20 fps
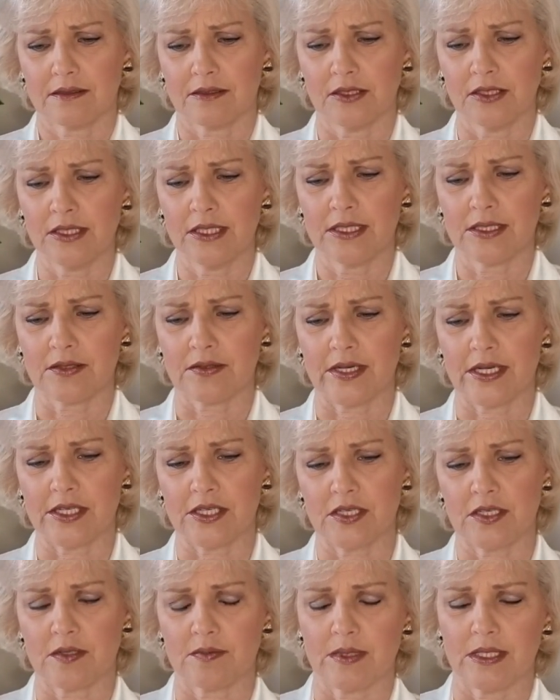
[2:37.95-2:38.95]
Goodness
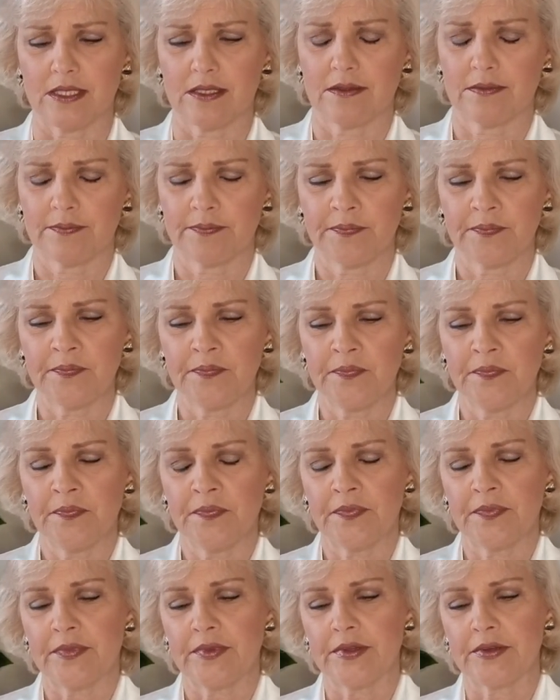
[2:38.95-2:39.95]
gracious me.
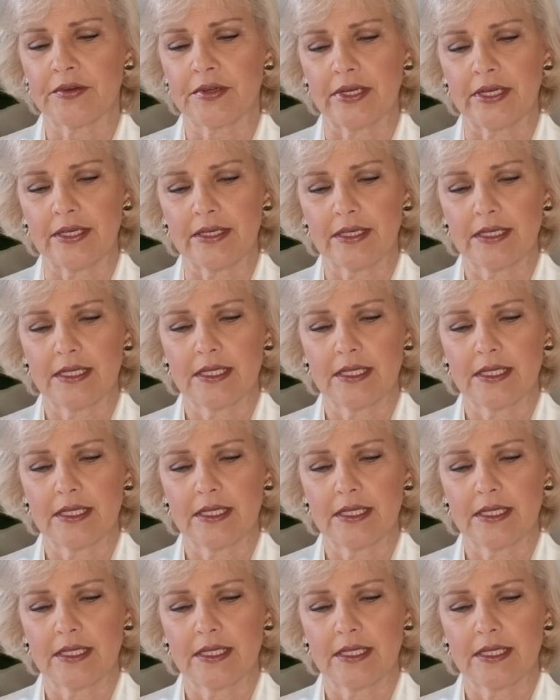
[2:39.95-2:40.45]
Okay.